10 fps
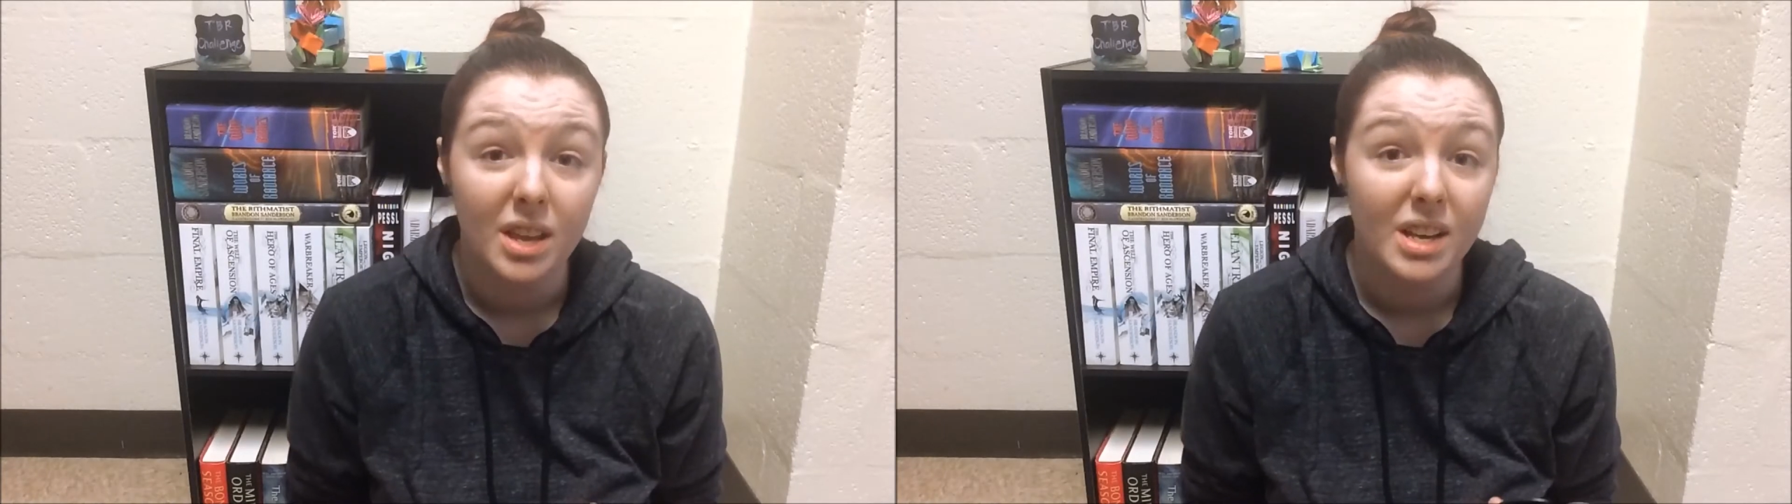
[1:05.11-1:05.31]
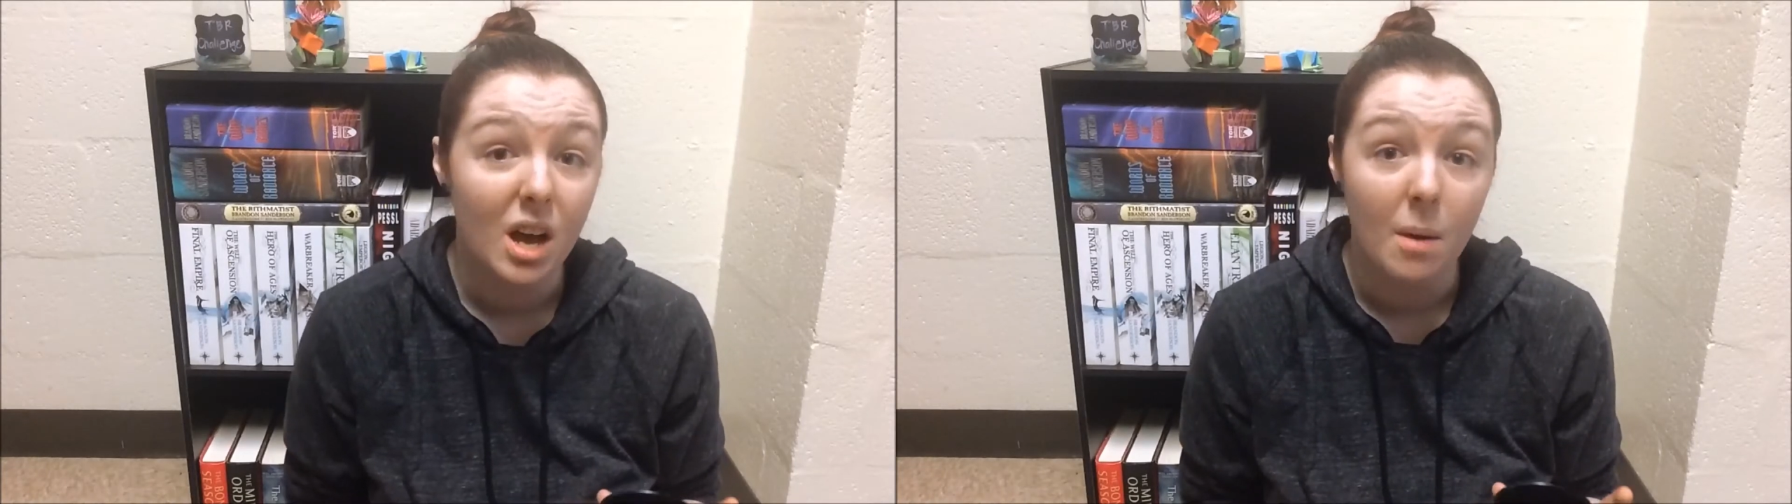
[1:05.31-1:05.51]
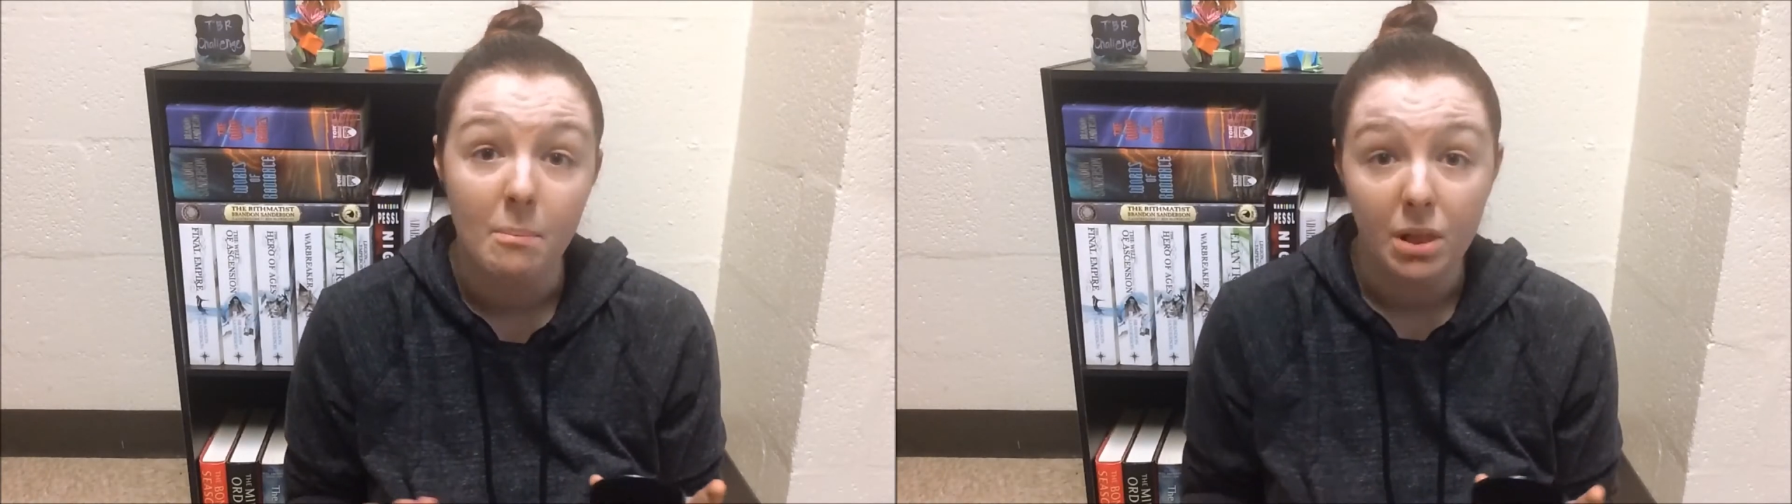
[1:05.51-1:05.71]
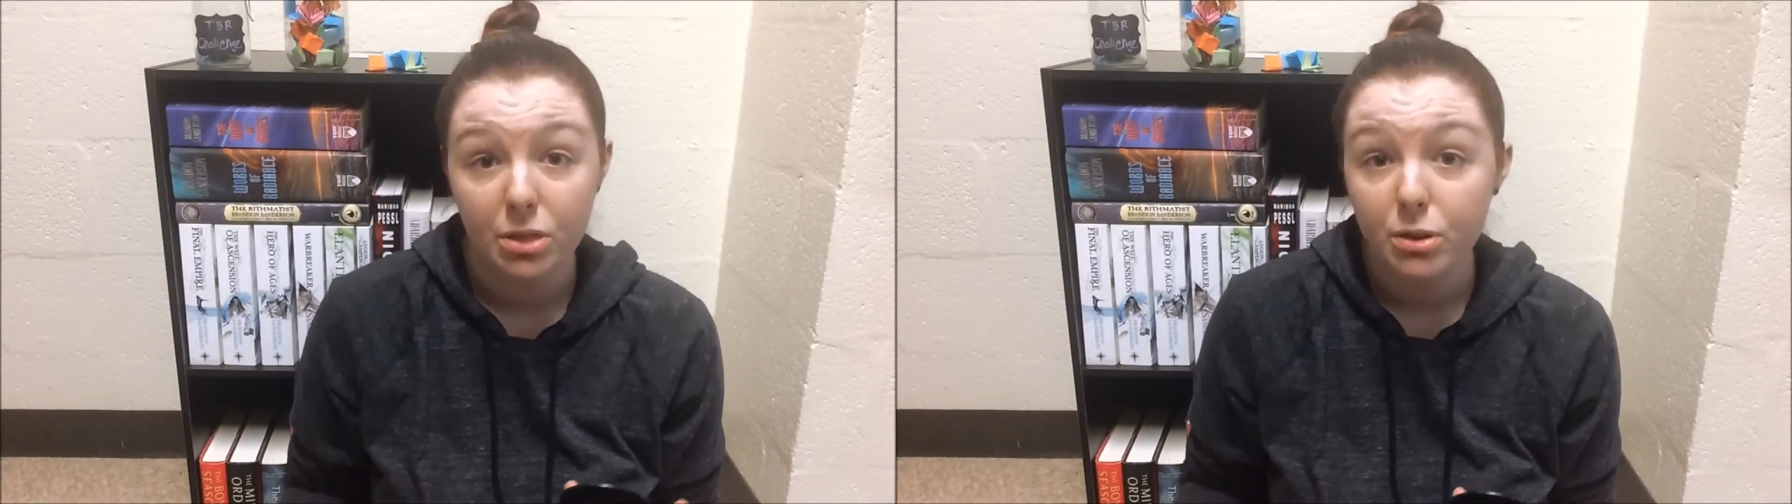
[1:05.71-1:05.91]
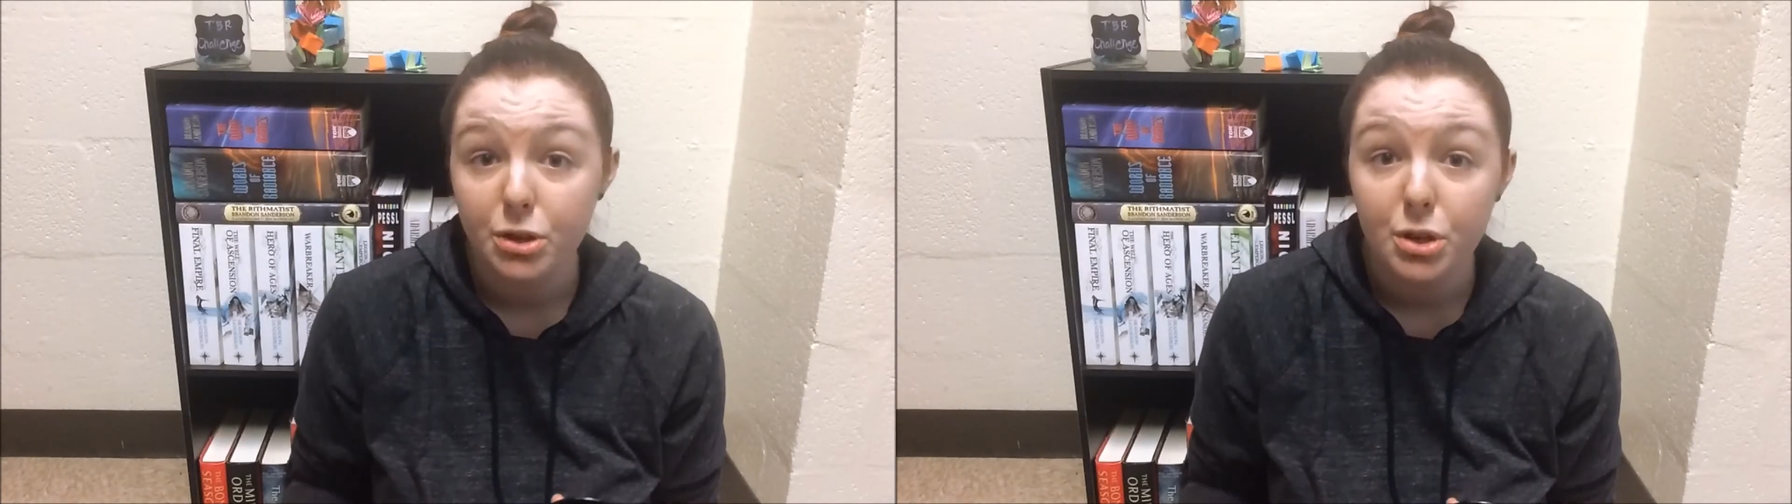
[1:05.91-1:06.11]
like a
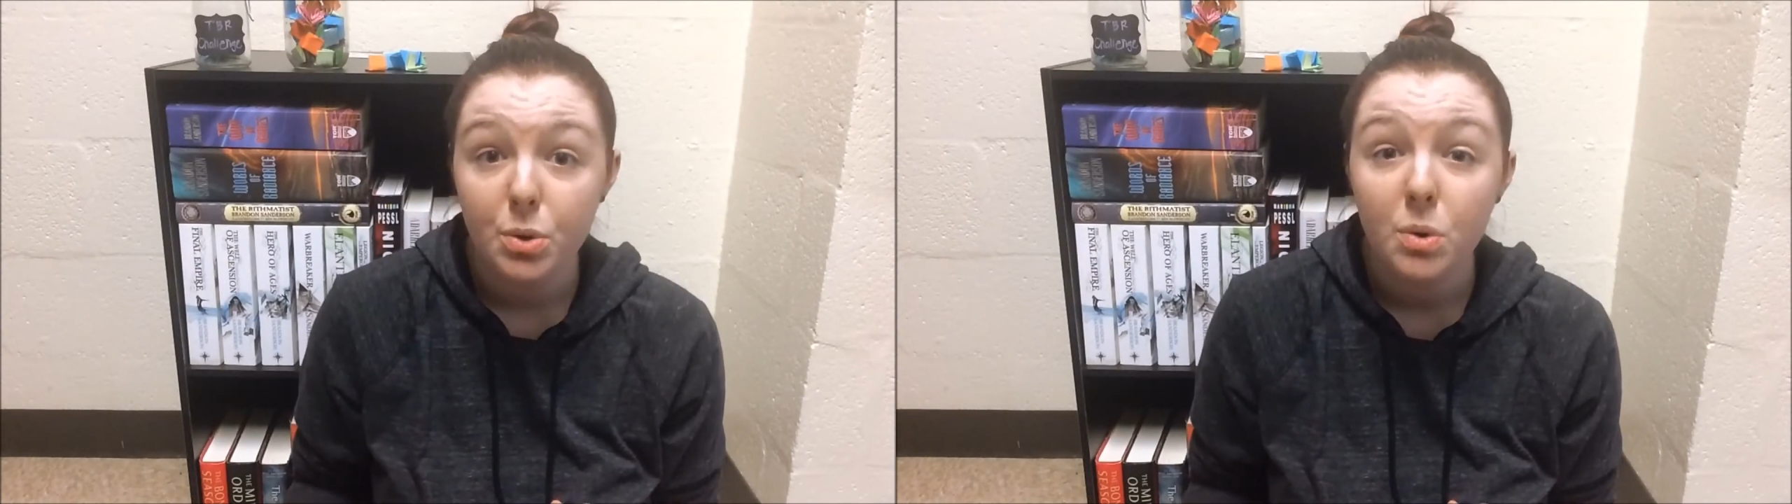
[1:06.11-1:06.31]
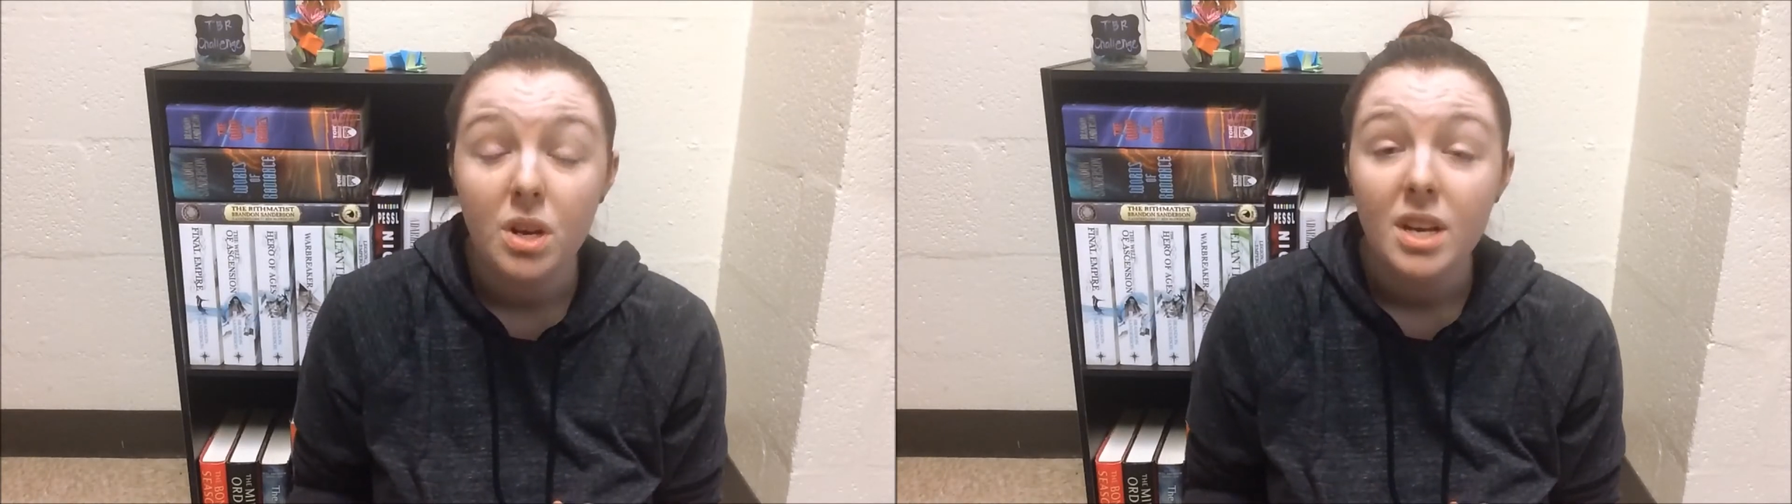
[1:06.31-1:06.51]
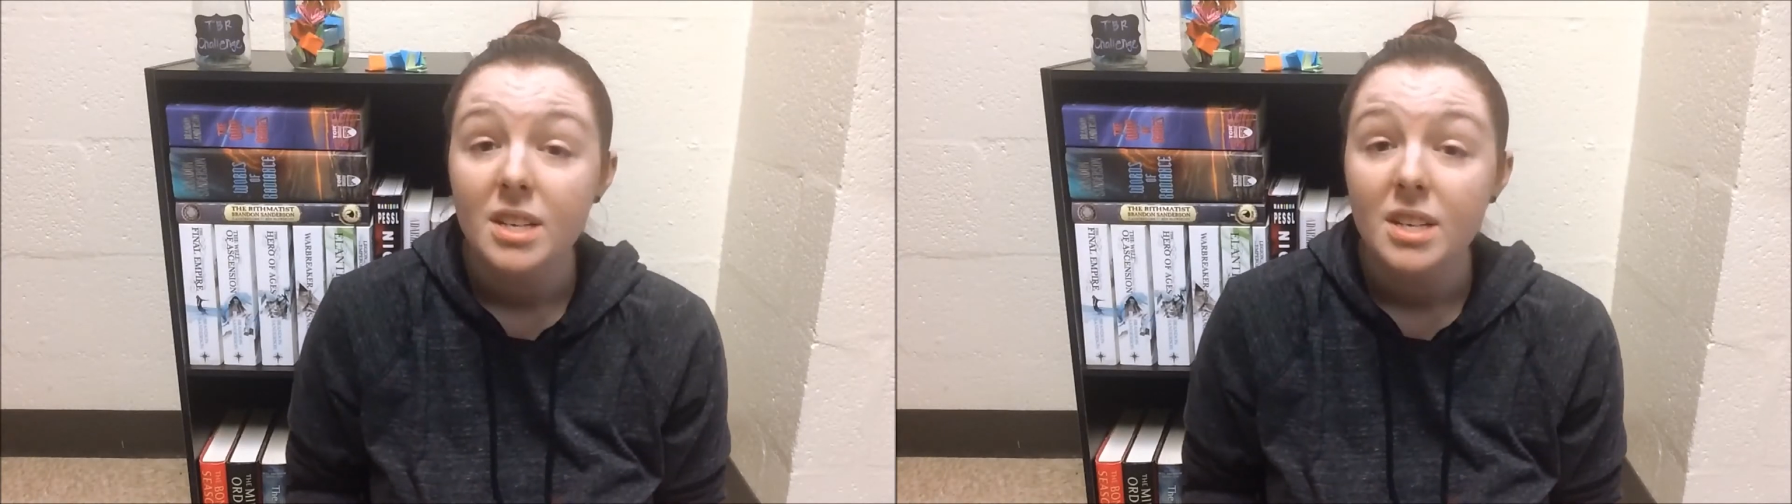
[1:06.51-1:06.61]
month or two,